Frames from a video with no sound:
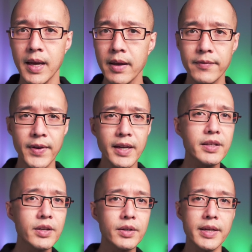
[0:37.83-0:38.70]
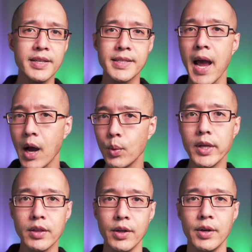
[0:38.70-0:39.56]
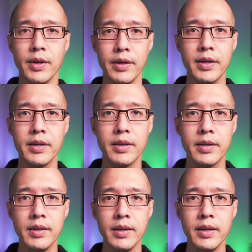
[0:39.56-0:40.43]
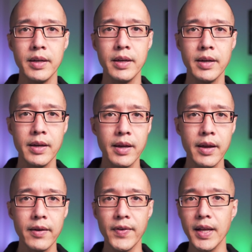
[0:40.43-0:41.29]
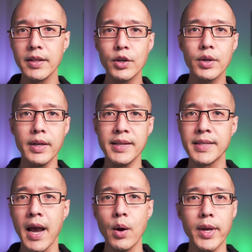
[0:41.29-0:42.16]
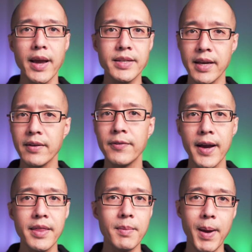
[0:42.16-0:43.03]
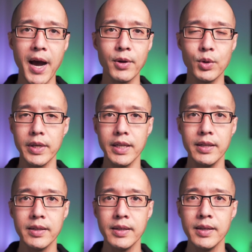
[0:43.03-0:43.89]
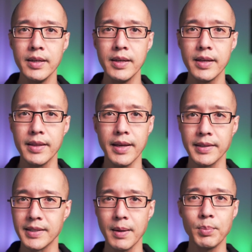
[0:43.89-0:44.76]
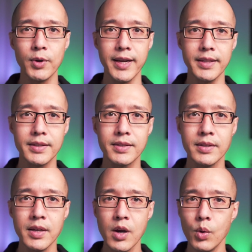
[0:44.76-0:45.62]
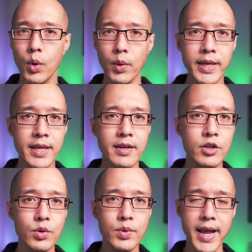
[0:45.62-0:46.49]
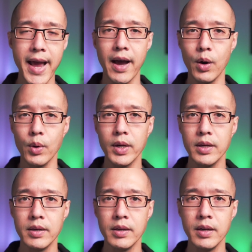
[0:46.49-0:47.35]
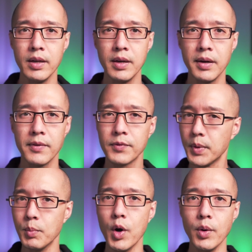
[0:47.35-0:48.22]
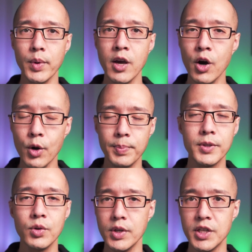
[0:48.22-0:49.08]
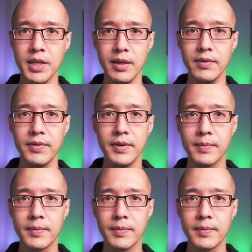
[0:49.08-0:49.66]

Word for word: Failure is how we learn. Failure is how we identify the boundary that separates what we can do now from what we hope to achieve.